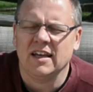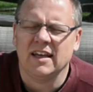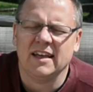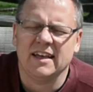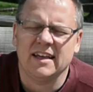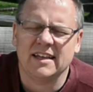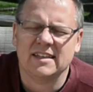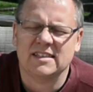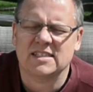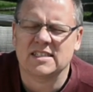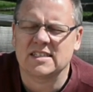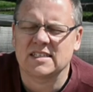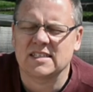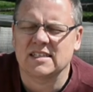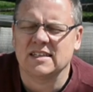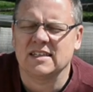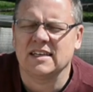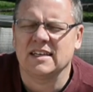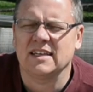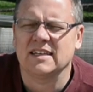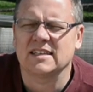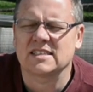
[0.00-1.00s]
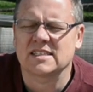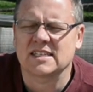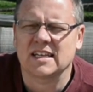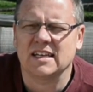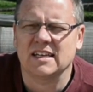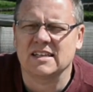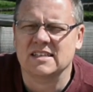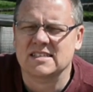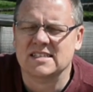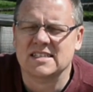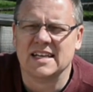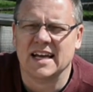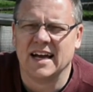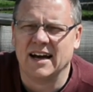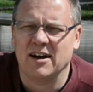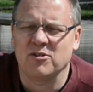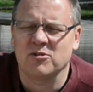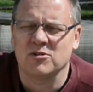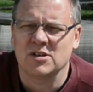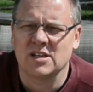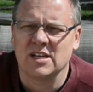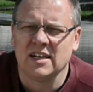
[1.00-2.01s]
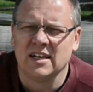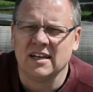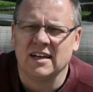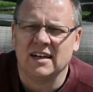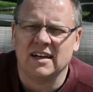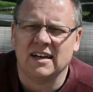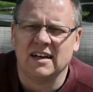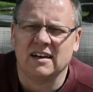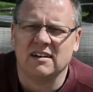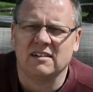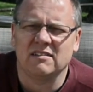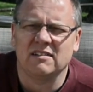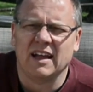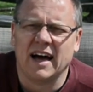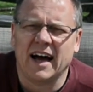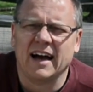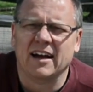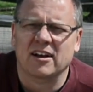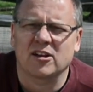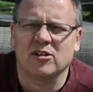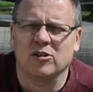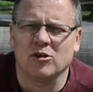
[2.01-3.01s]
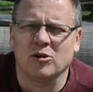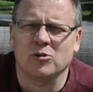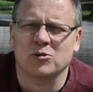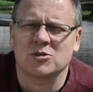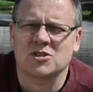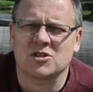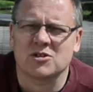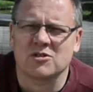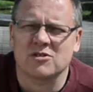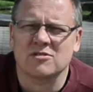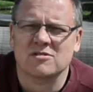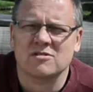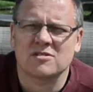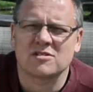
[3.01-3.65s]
it's gonna sound a lot closer.